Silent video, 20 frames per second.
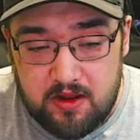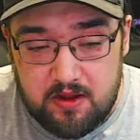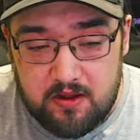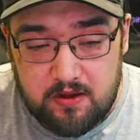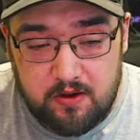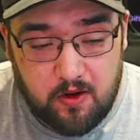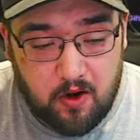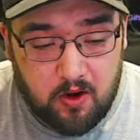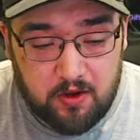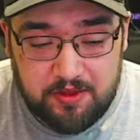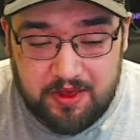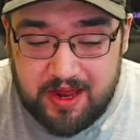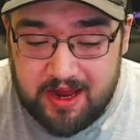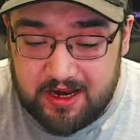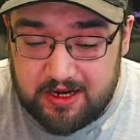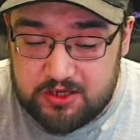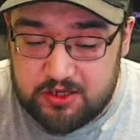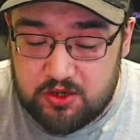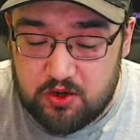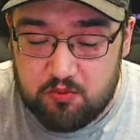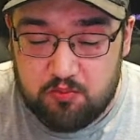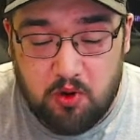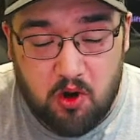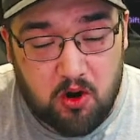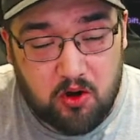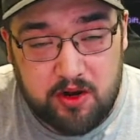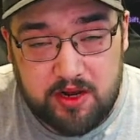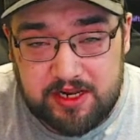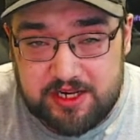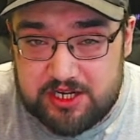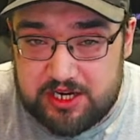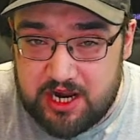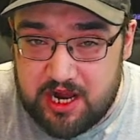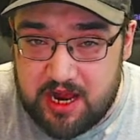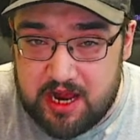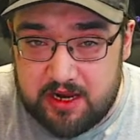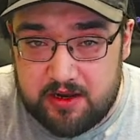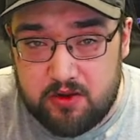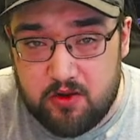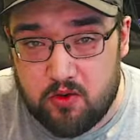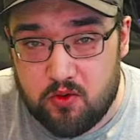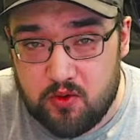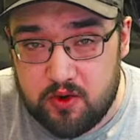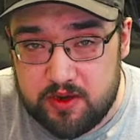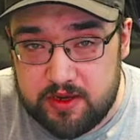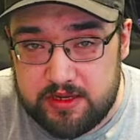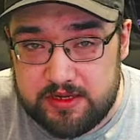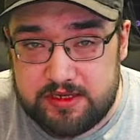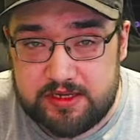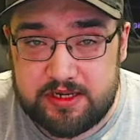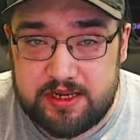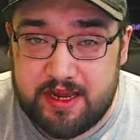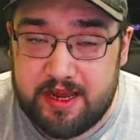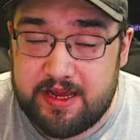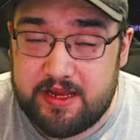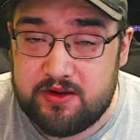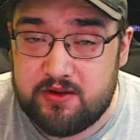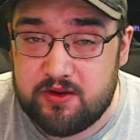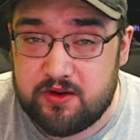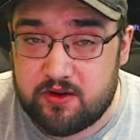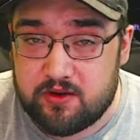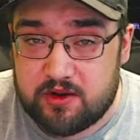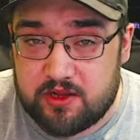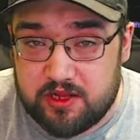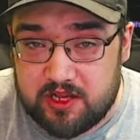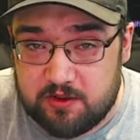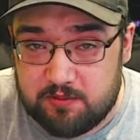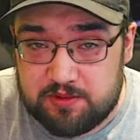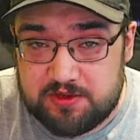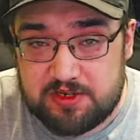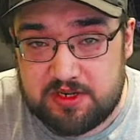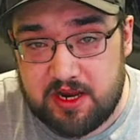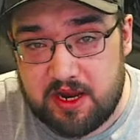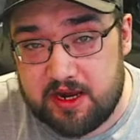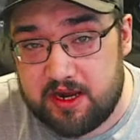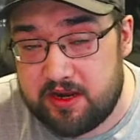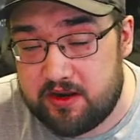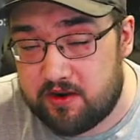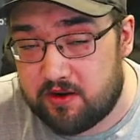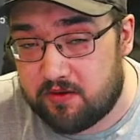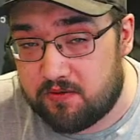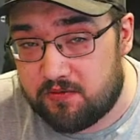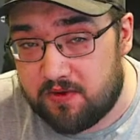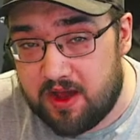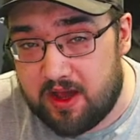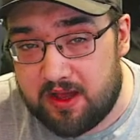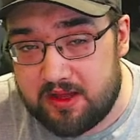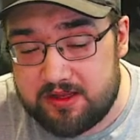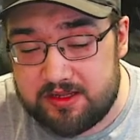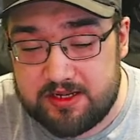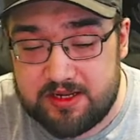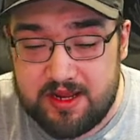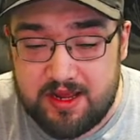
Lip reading: all the extra party chat noise in your clips and in your VODs.